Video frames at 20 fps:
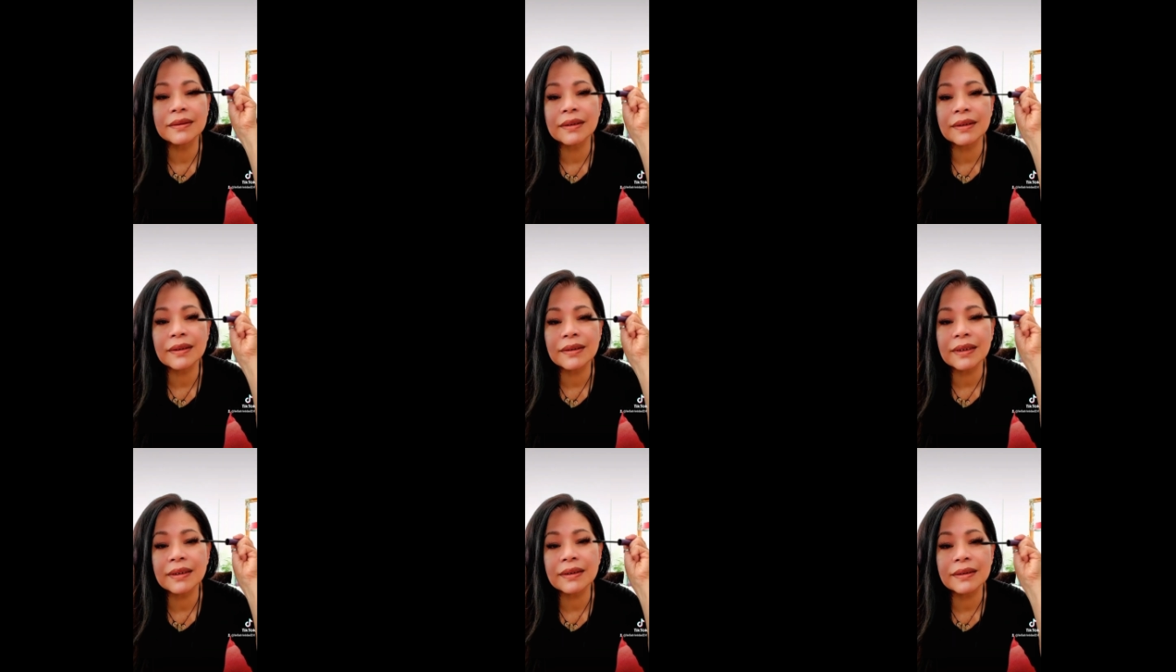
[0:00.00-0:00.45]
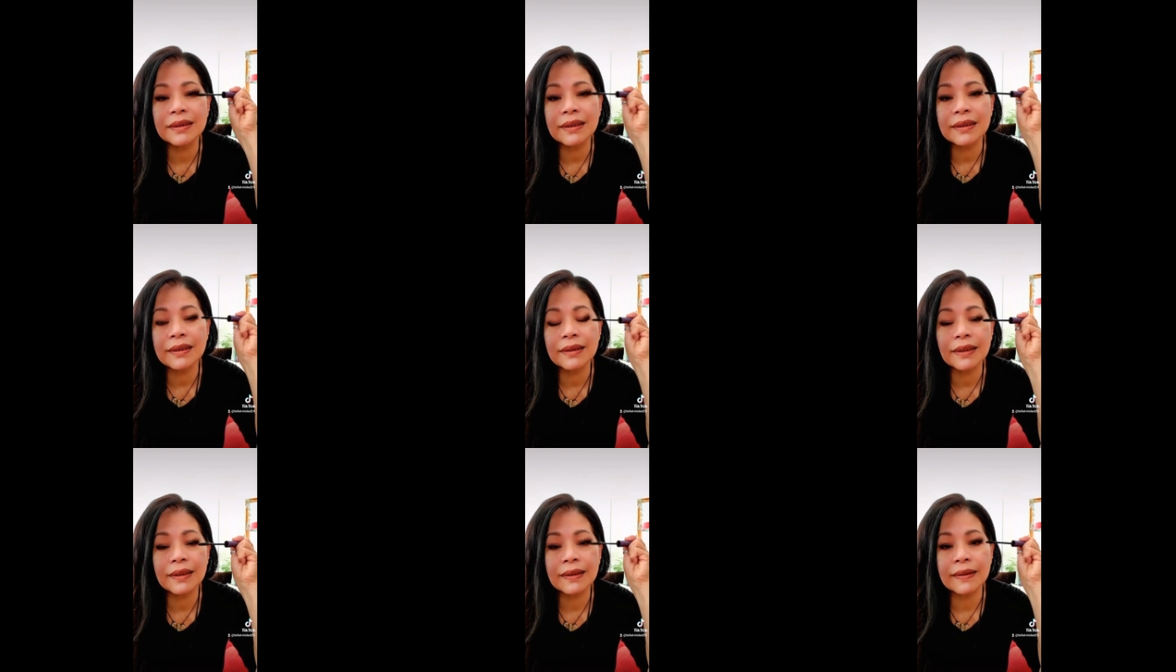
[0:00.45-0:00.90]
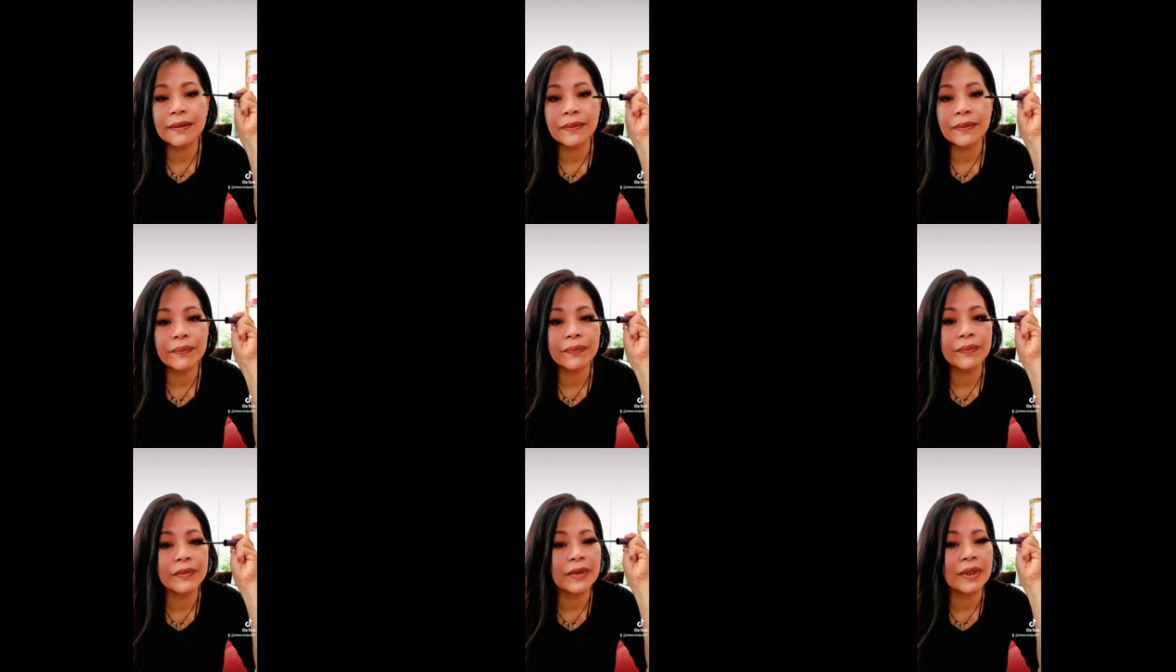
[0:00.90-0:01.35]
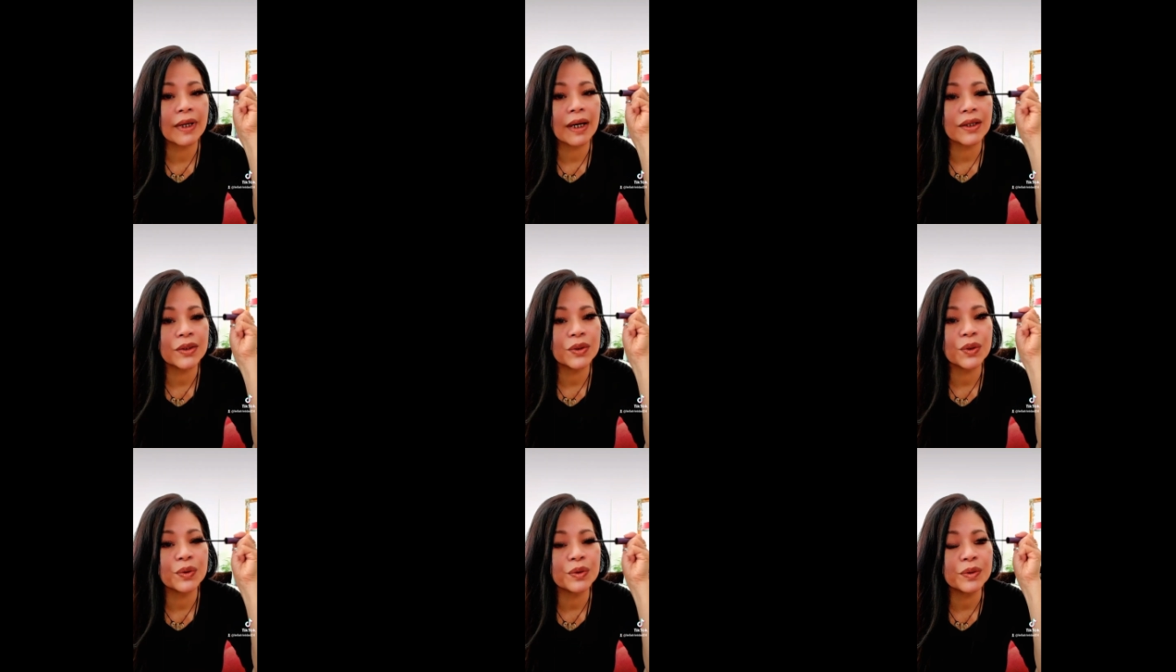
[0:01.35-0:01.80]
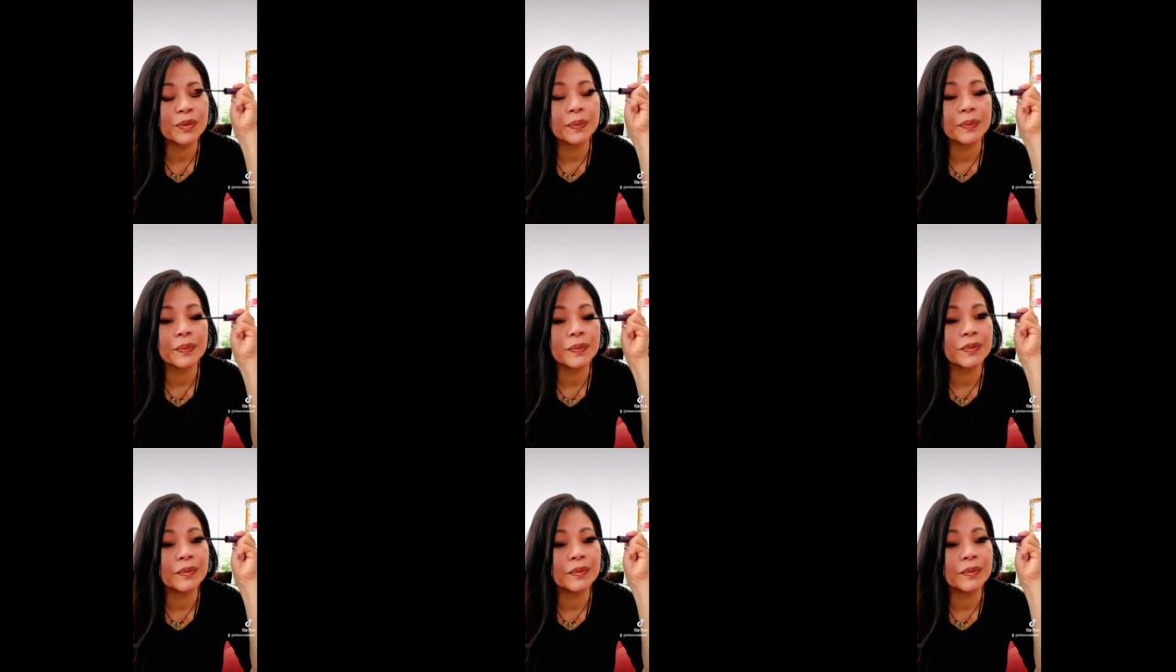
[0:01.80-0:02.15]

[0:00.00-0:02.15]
and that's it. I don't